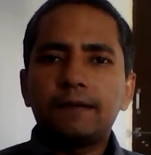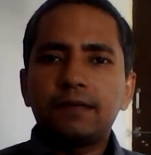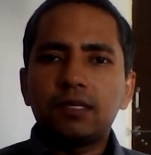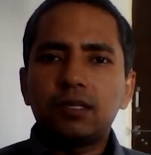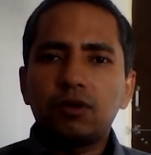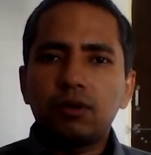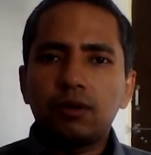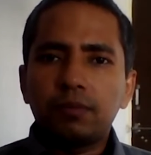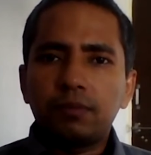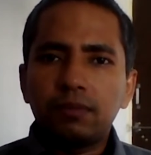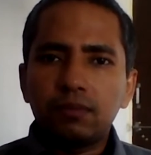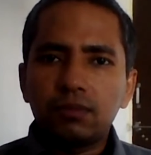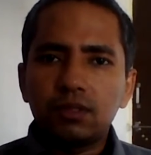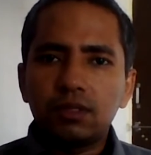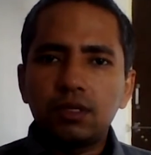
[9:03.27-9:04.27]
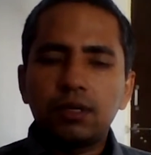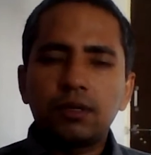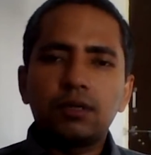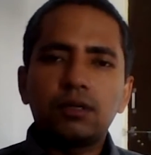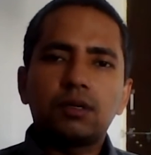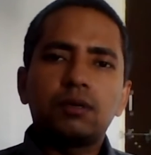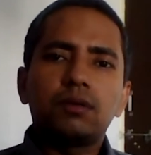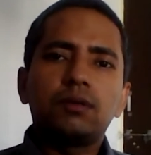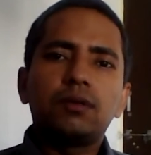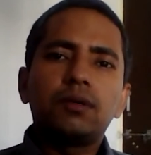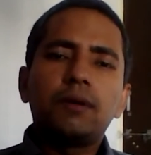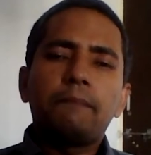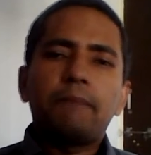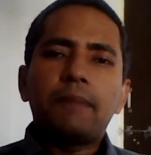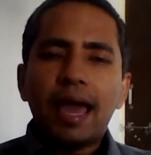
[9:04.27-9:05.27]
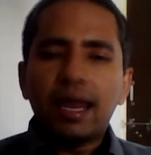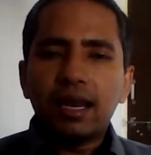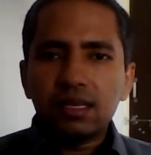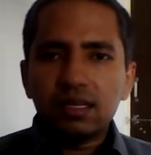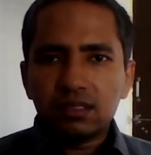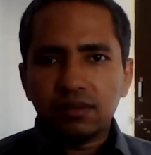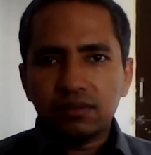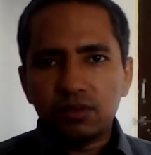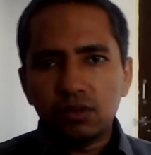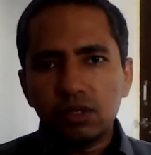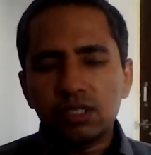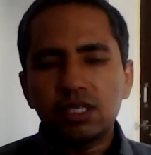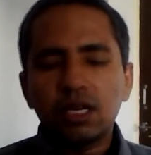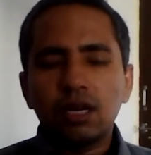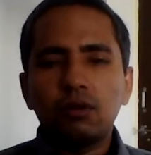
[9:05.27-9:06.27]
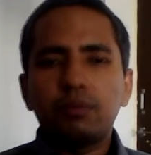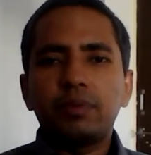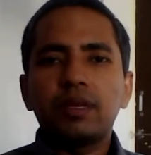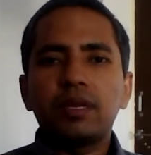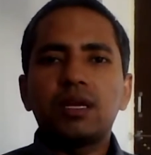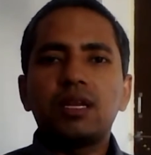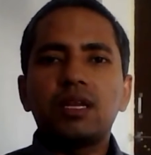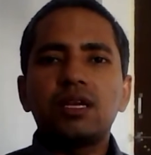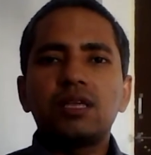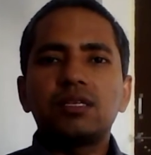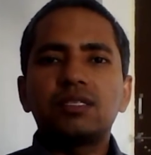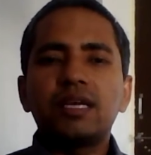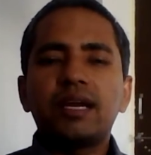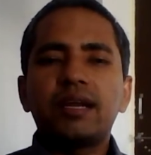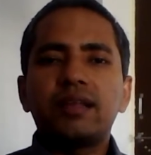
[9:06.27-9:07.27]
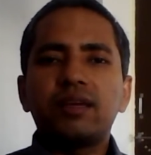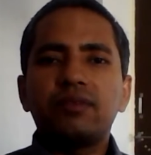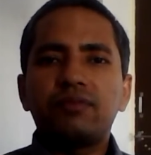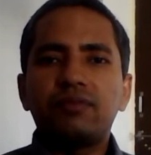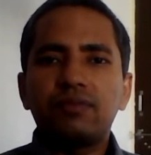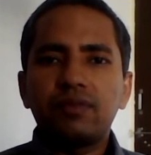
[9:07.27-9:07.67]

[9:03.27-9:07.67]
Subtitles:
the balance of judicial opinion is that if,